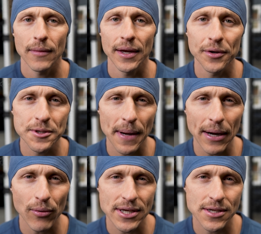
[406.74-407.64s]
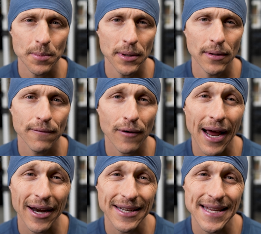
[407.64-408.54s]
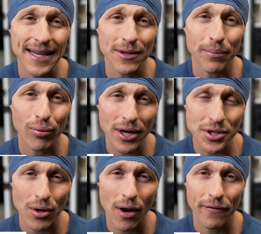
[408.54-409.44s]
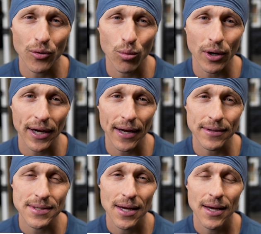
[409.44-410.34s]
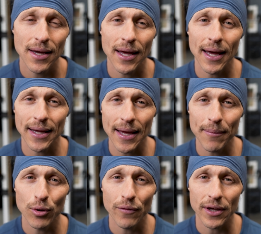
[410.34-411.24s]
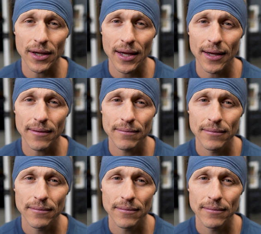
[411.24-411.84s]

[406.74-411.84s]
Here's my recipe for how to take the pressure off your workouts and get moving again.